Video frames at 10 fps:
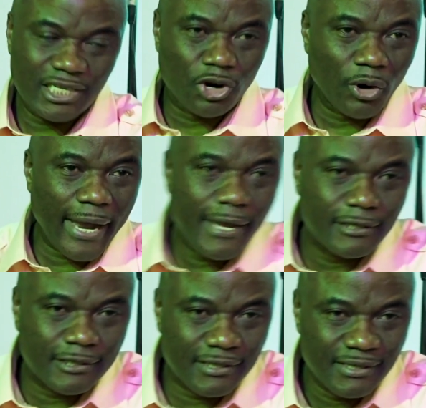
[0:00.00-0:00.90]
He's
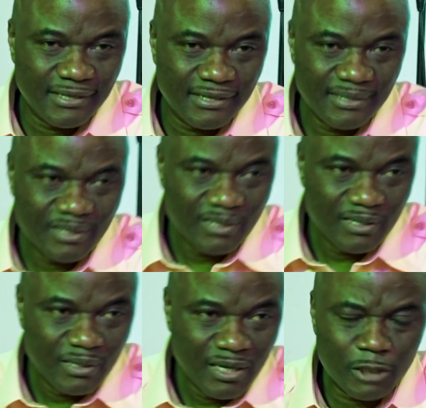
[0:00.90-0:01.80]
great.
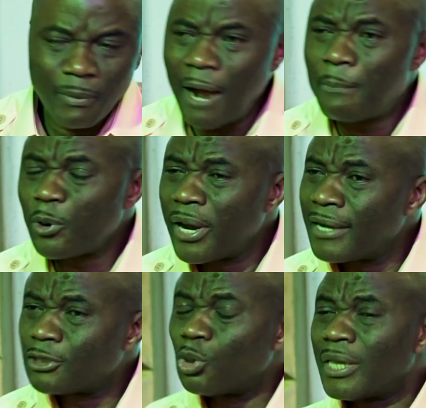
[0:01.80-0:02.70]
It's my
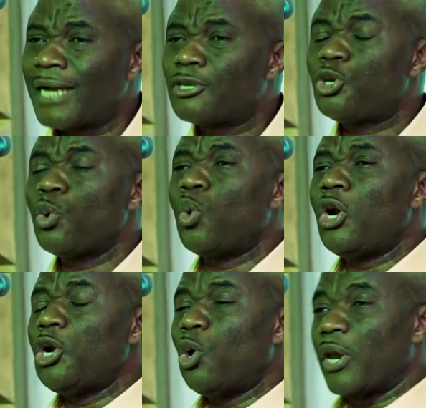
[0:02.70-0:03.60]
prayer so that you
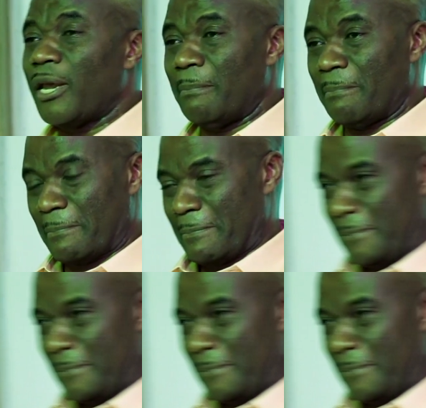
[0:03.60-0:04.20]
will know Him.